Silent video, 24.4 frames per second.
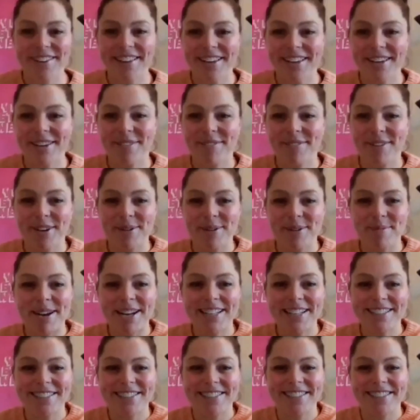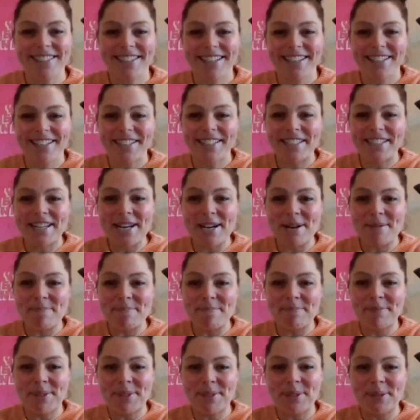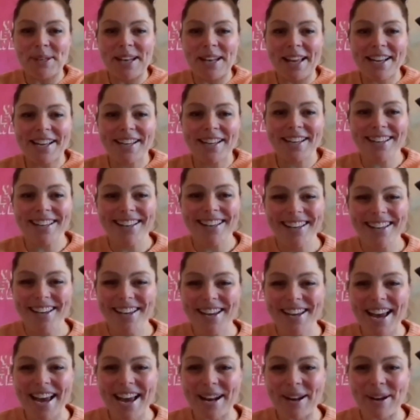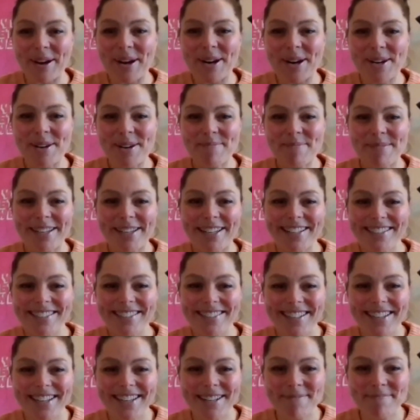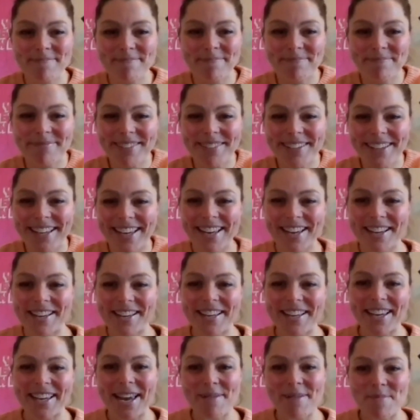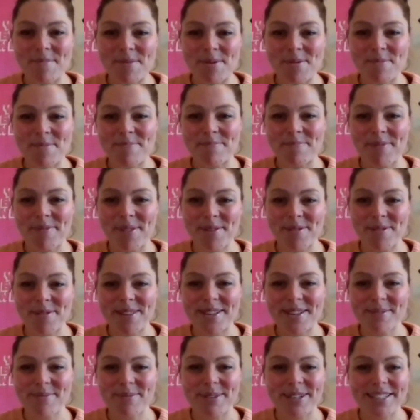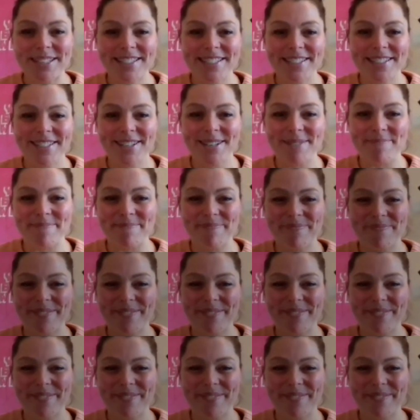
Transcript: very much, and good luck at home, and yeah, keep warm through this winter time.